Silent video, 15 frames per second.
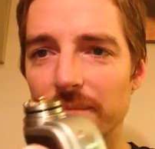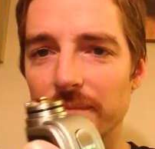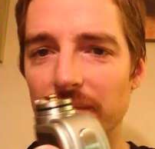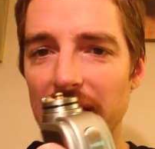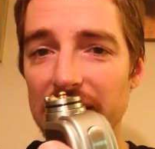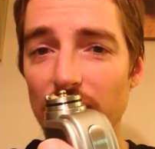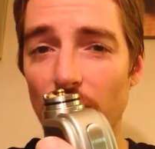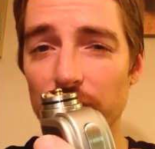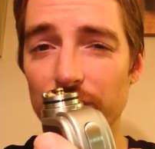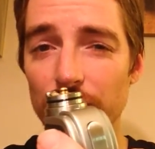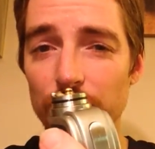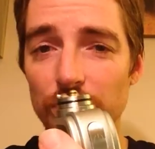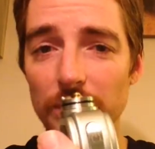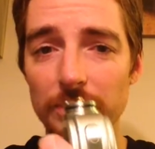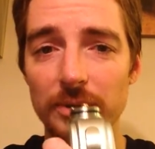It's also
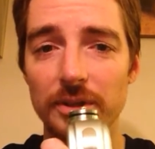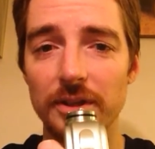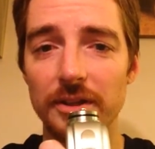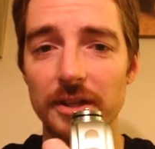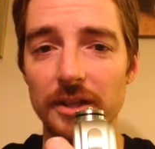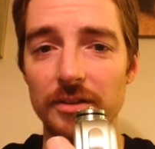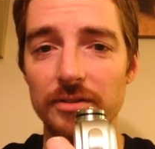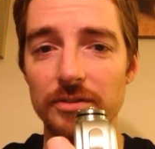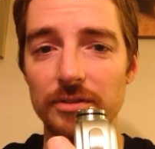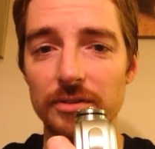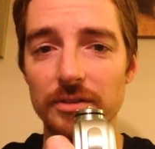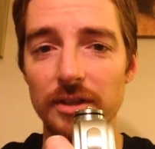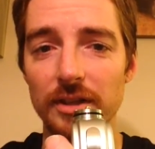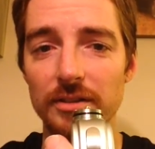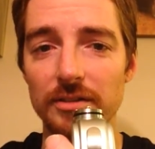cheaper than
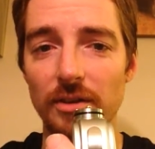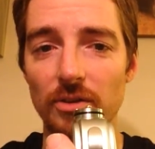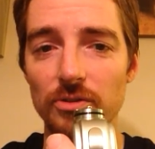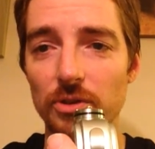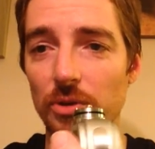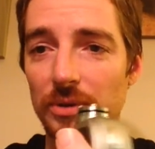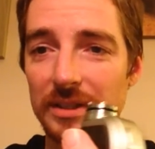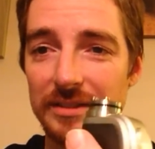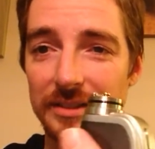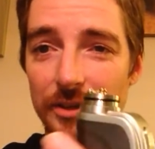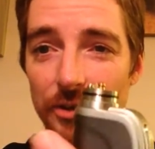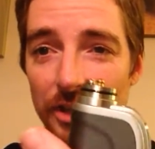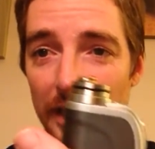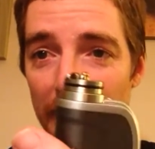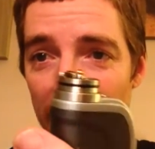this. It's also
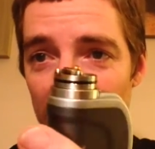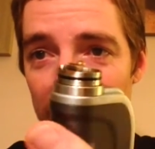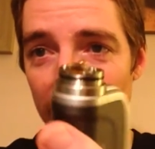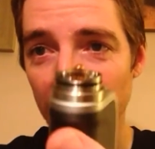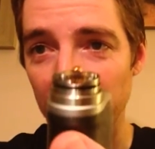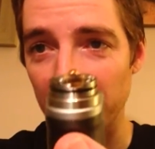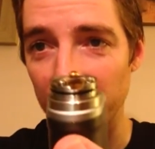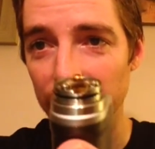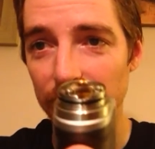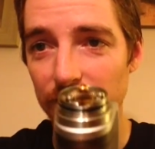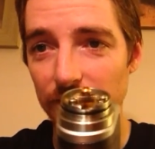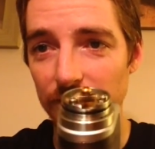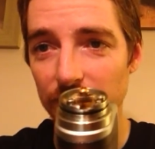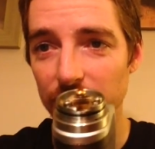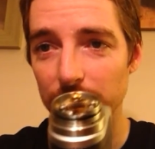easier to get than this.
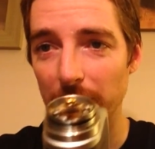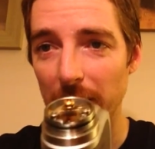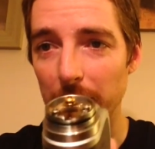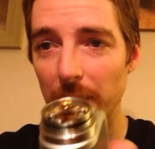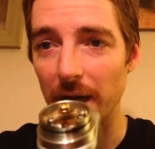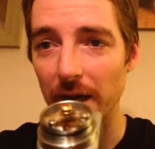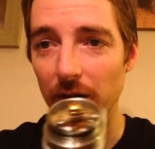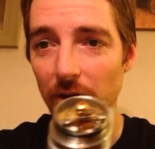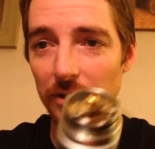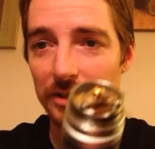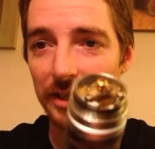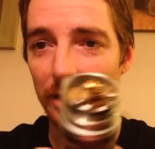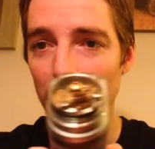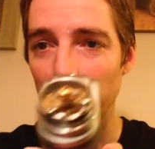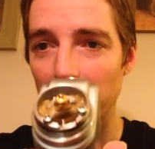This is made by
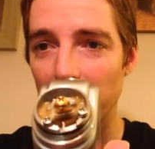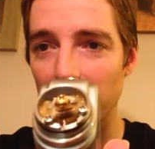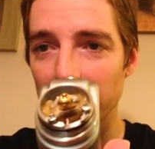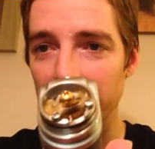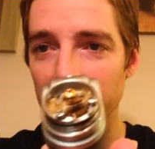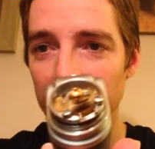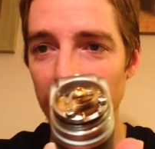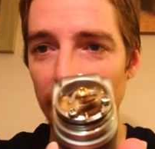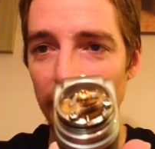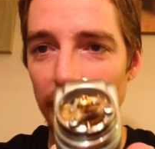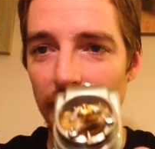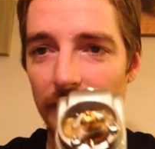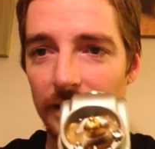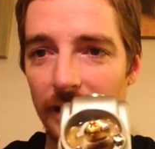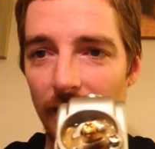Cartel Mods.
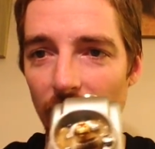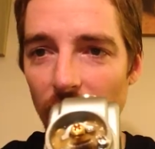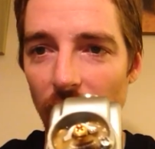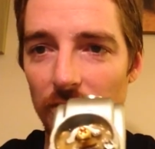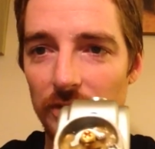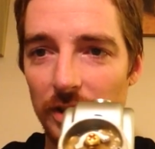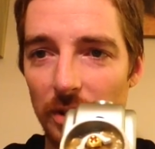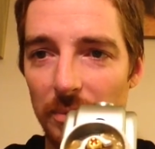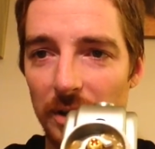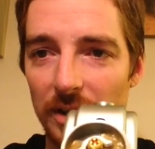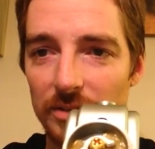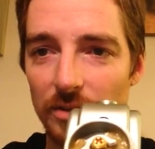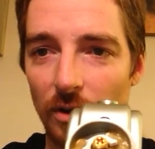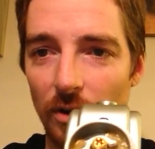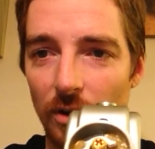Now, Cartel
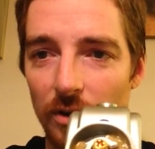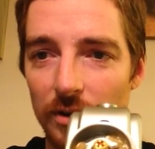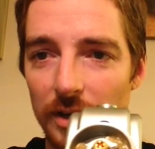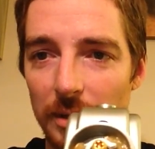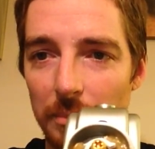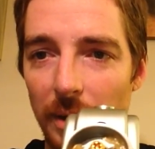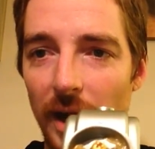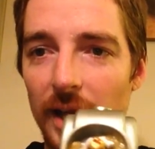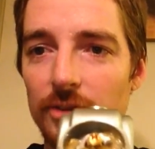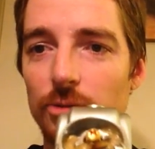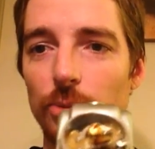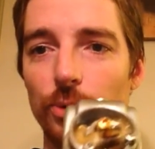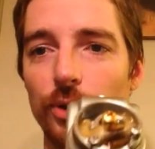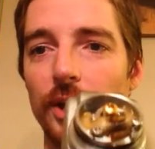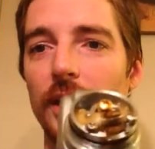Mods aren't
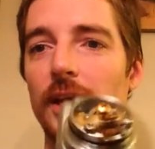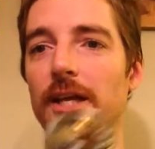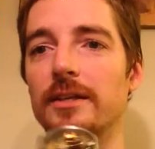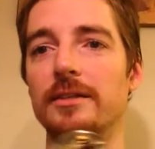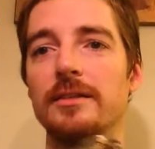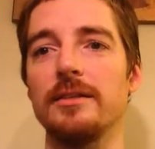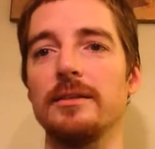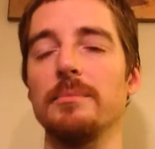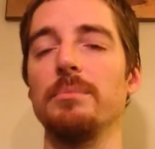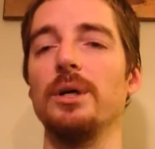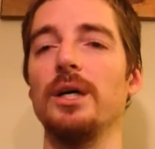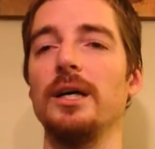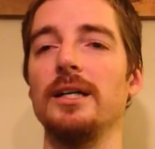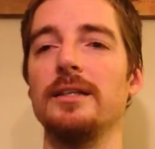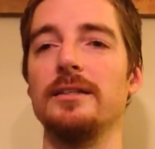impossible to get,
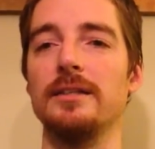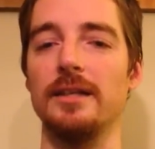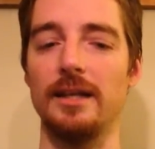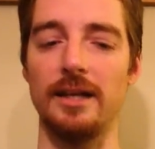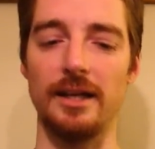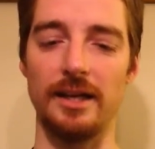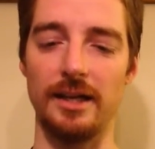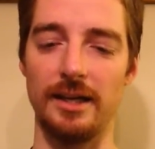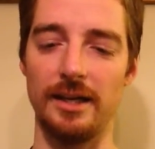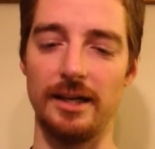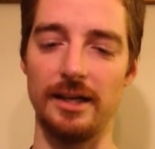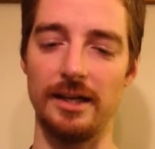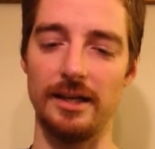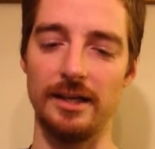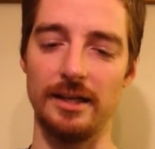but
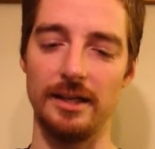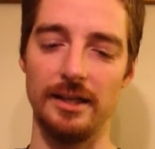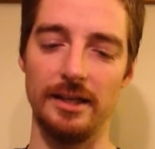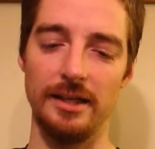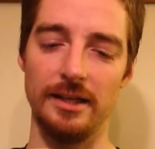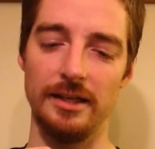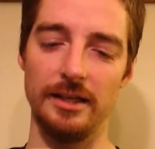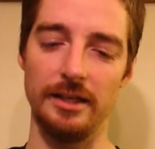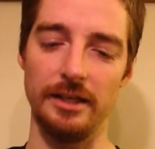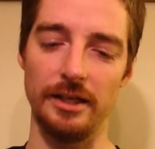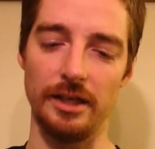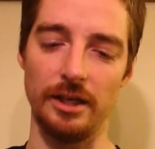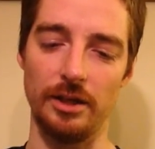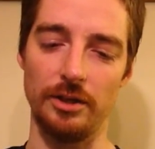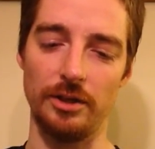you
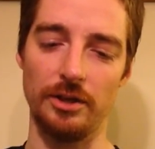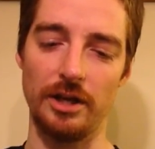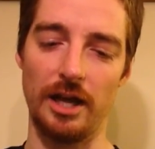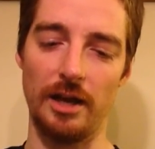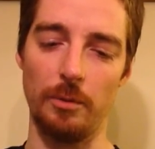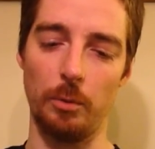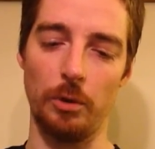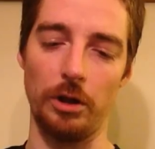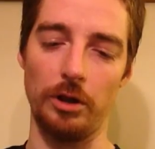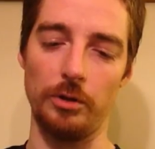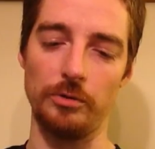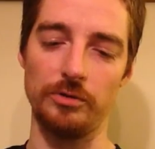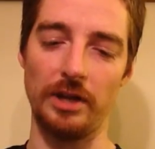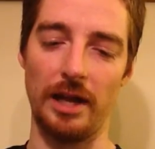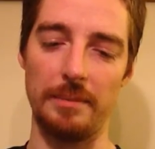know, they're not one of
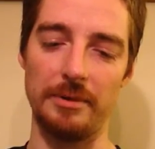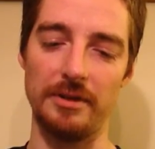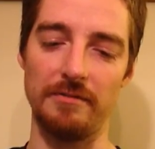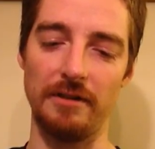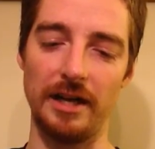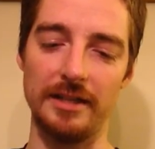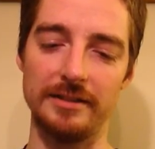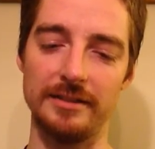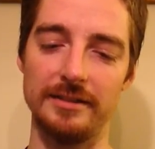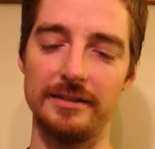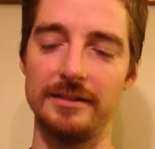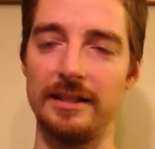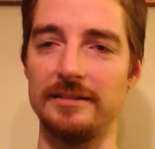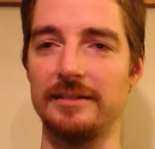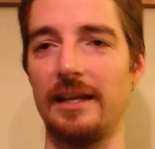those type of devices
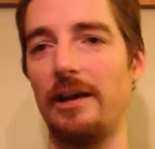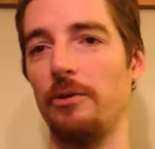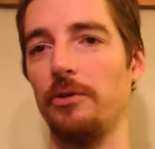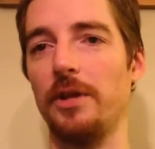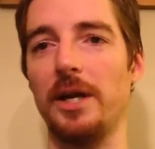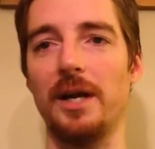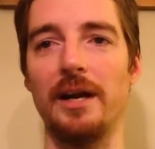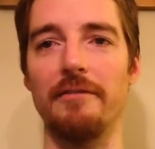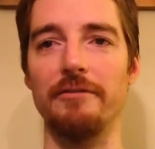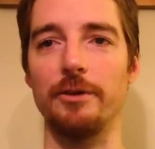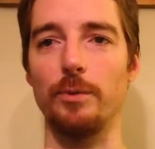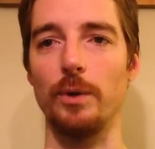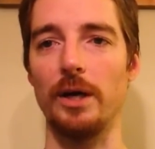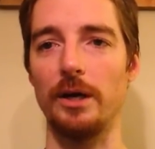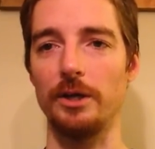that's out there
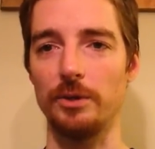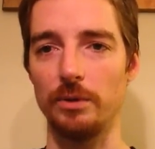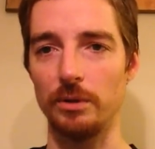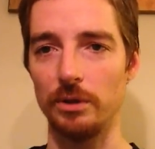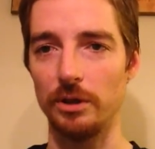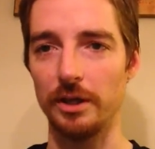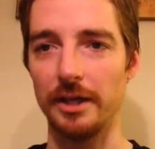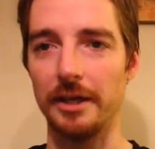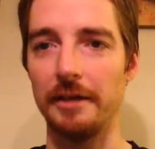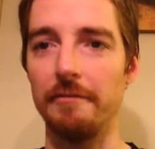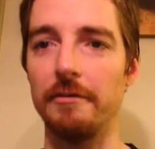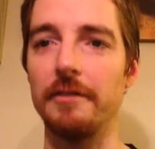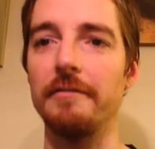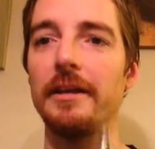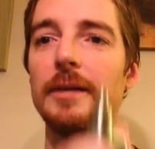everywhere you look at
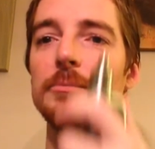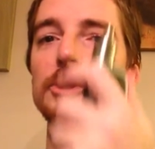every vape